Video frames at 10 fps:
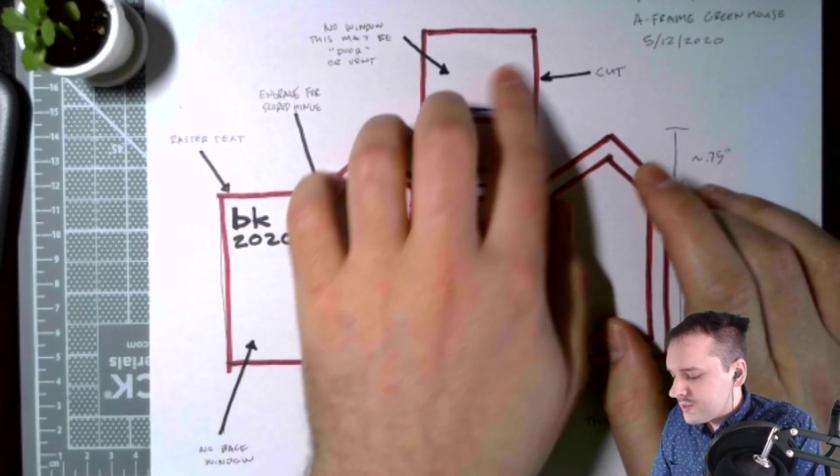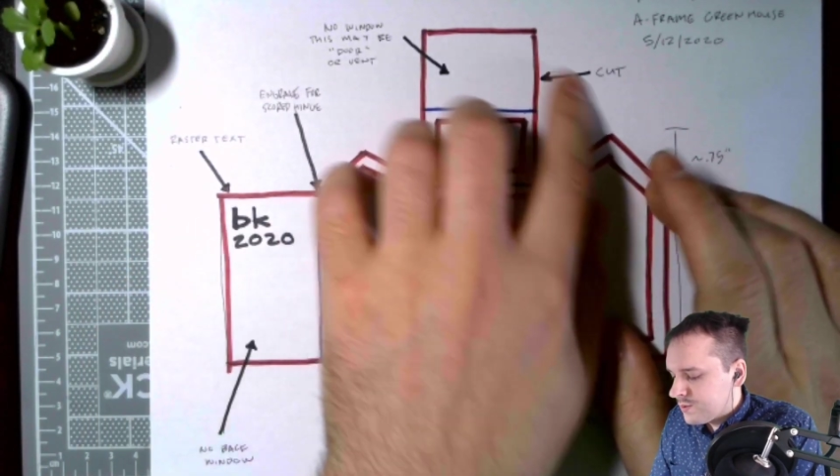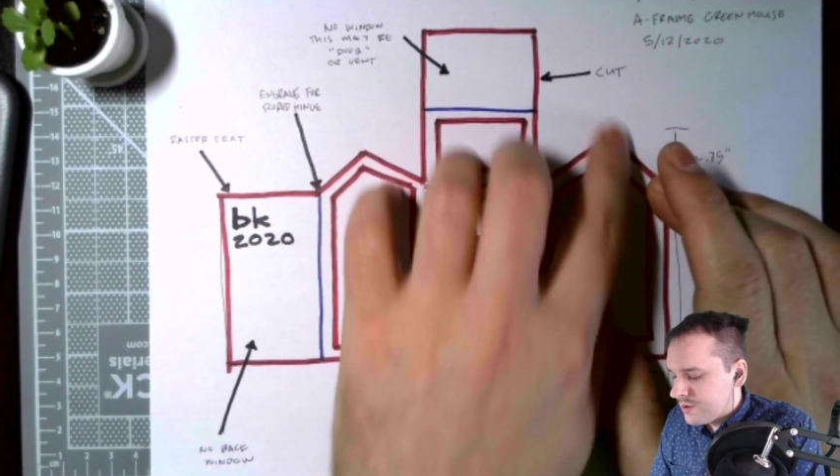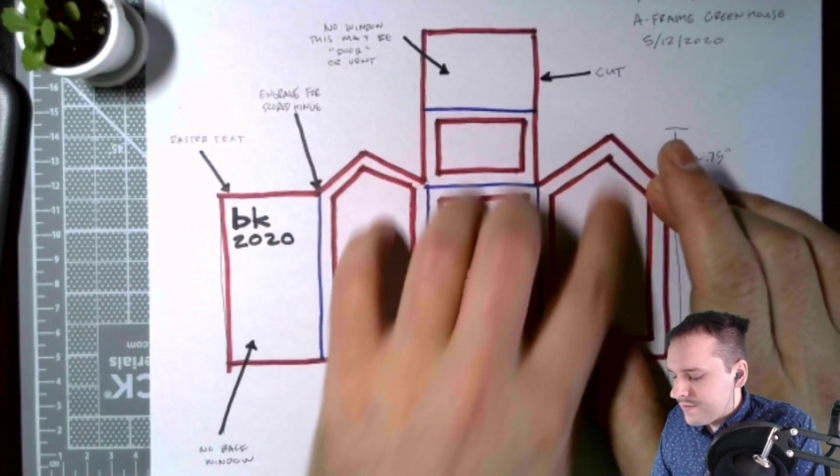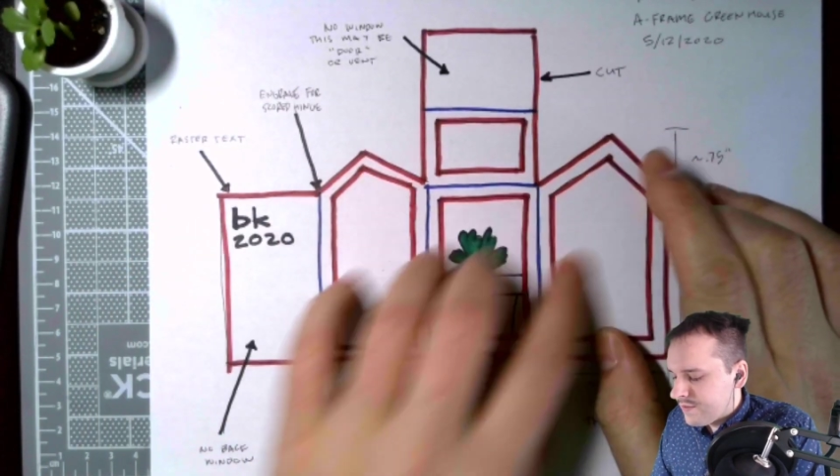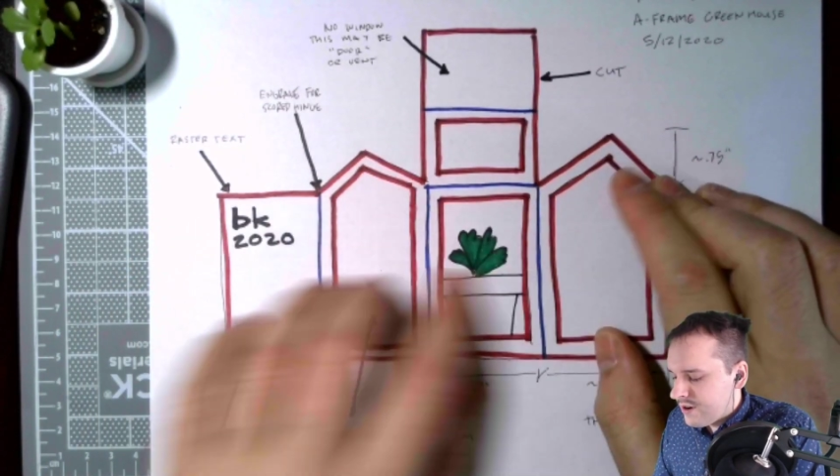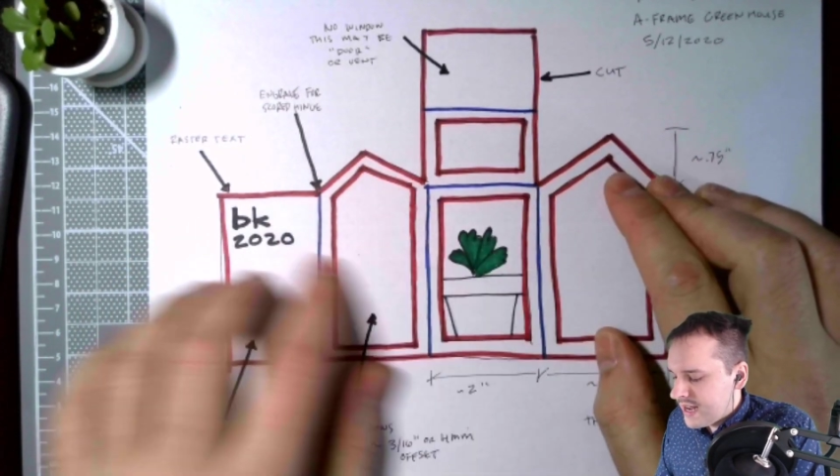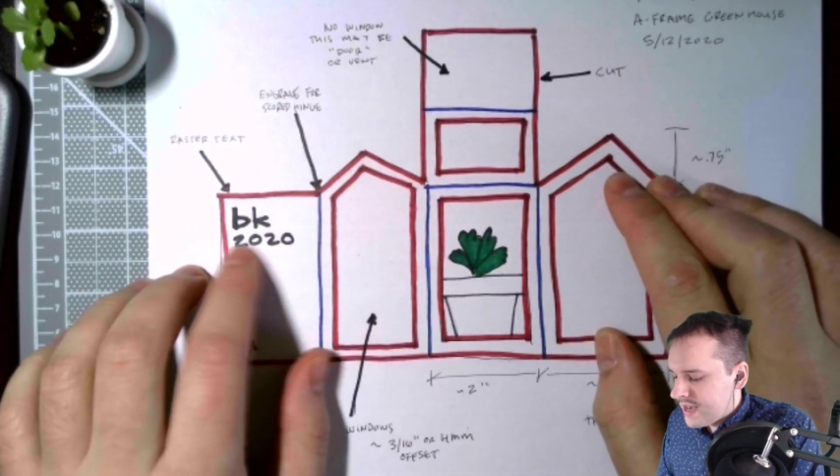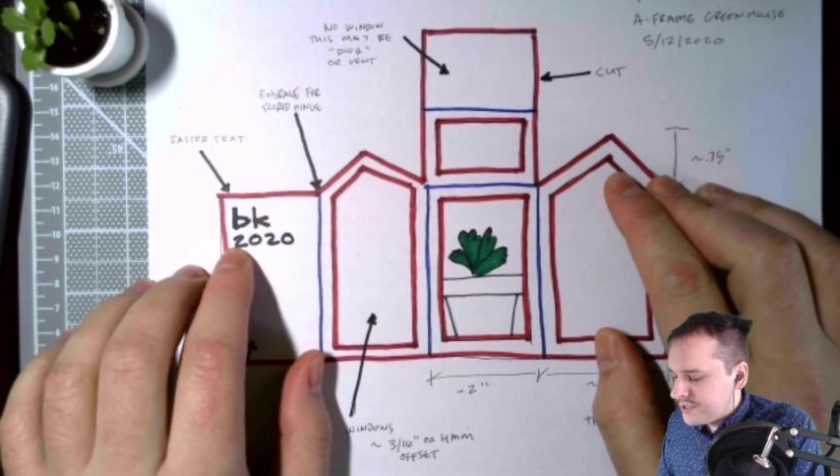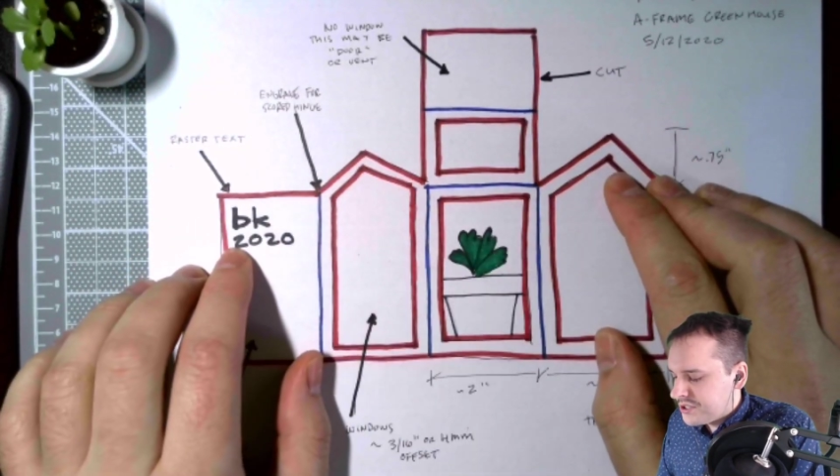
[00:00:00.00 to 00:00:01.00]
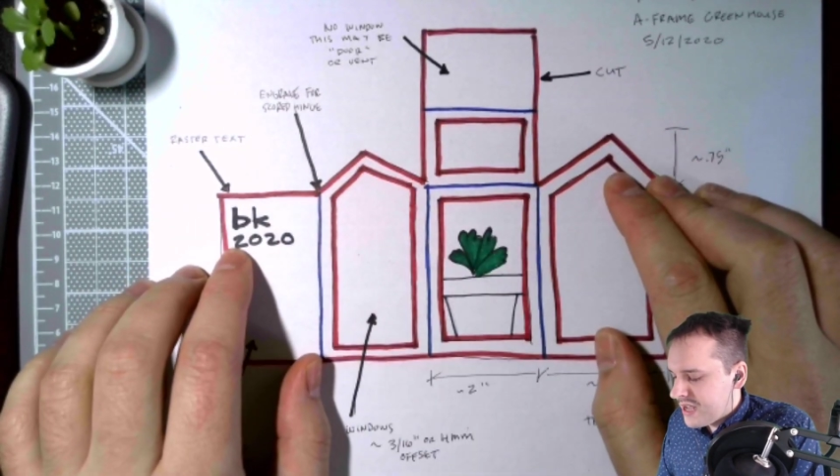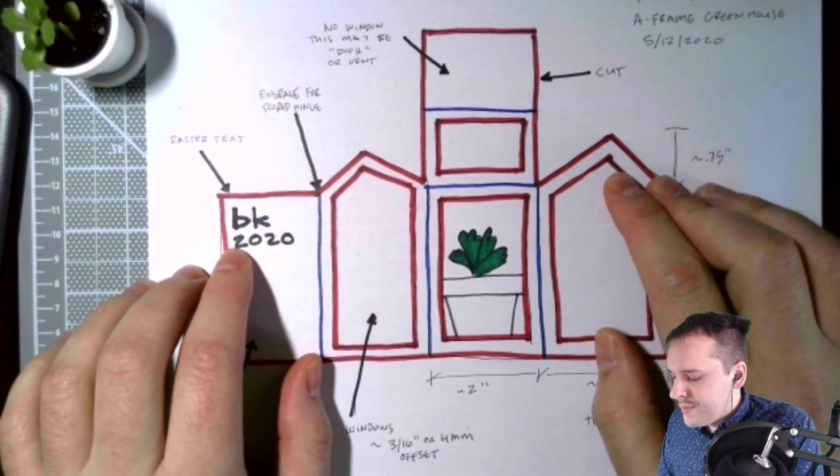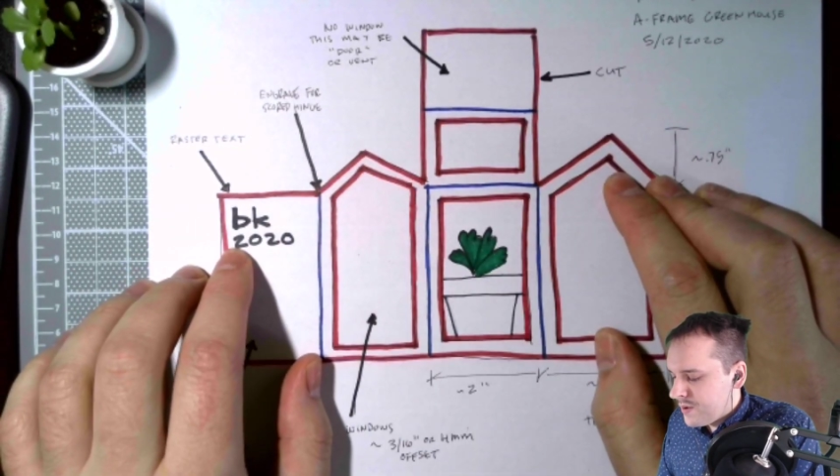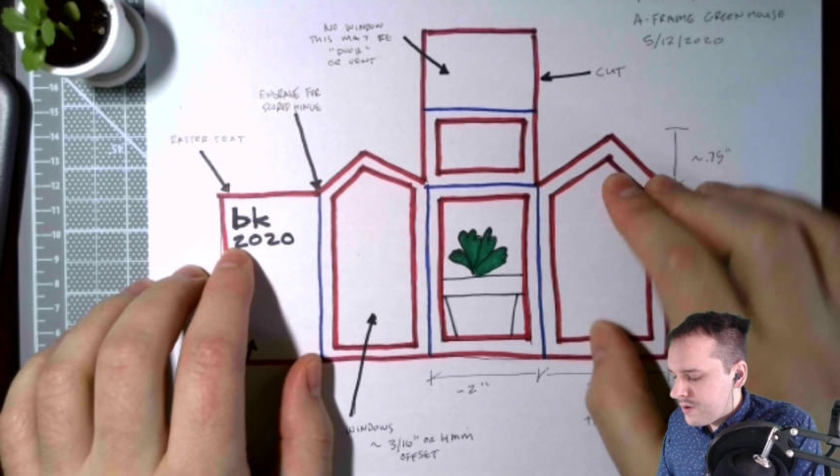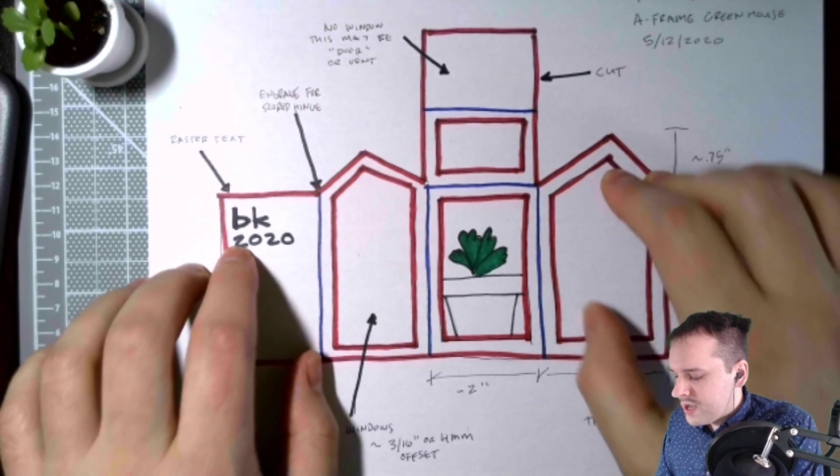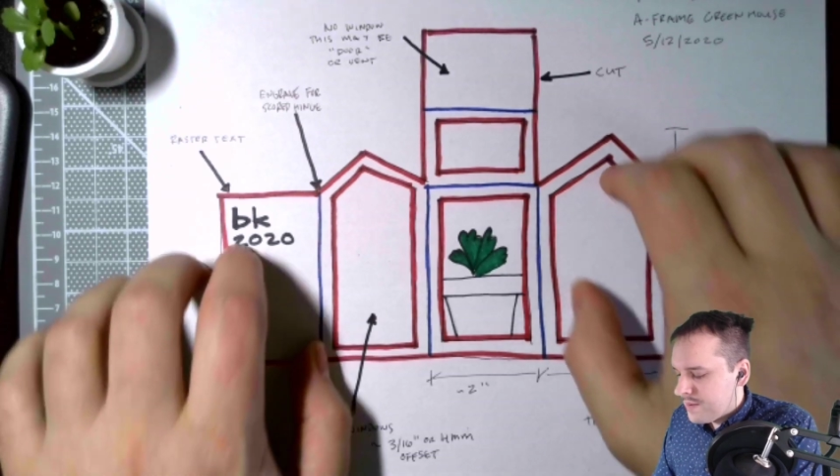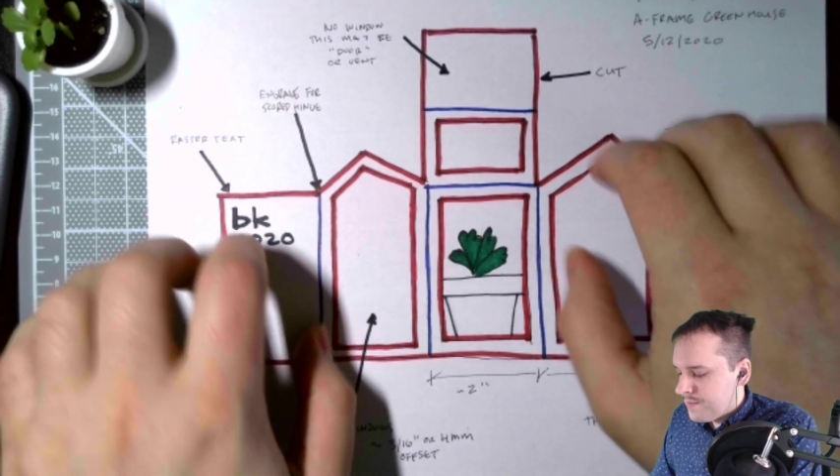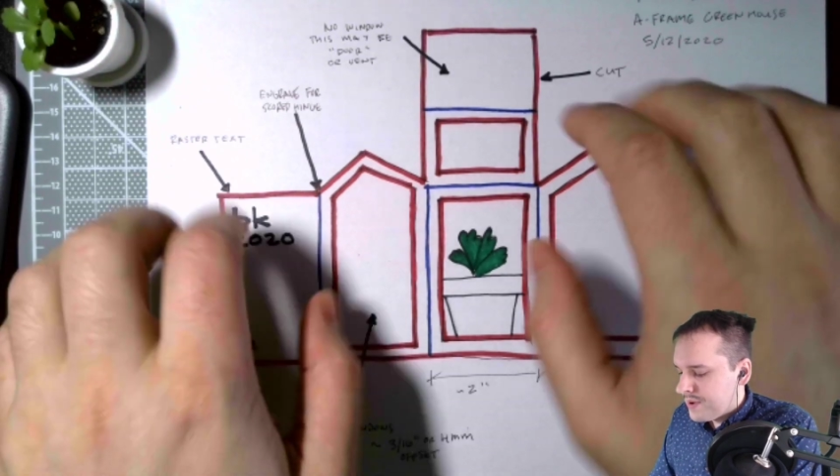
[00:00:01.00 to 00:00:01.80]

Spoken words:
sort of greenhouse shape you want,